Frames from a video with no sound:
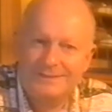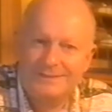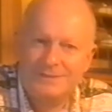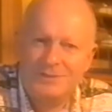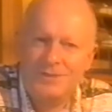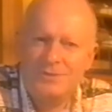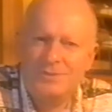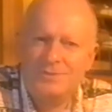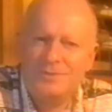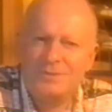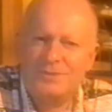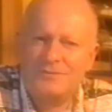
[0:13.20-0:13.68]

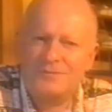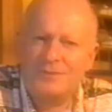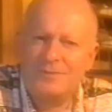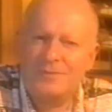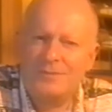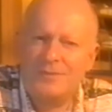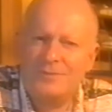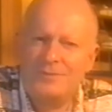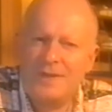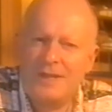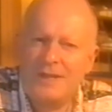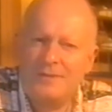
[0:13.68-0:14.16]
News
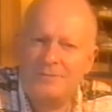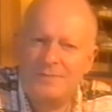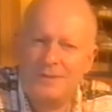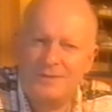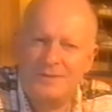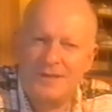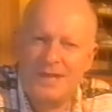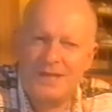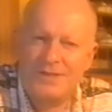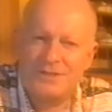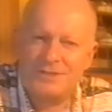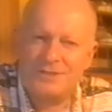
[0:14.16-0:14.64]
from the
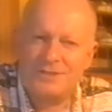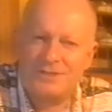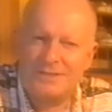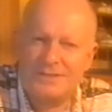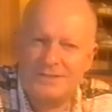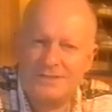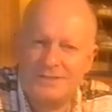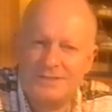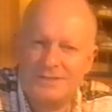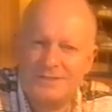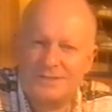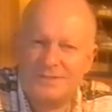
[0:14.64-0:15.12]
Rainbow
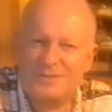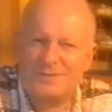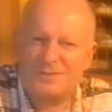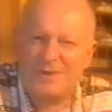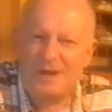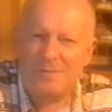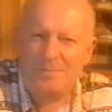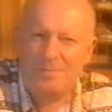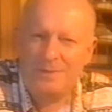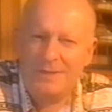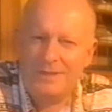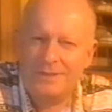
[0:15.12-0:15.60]
Nation is
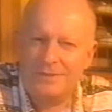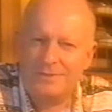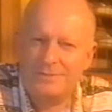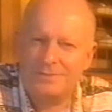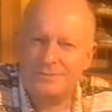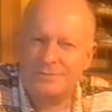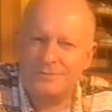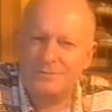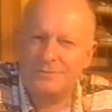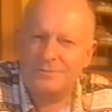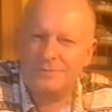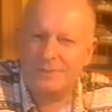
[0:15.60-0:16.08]
scrappy and
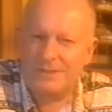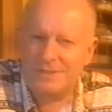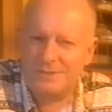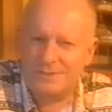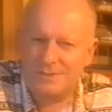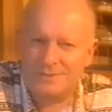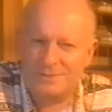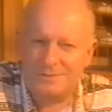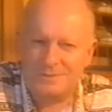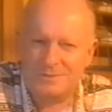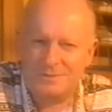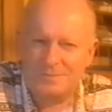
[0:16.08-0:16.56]
not
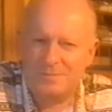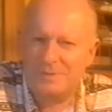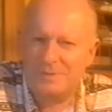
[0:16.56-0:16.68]
always good,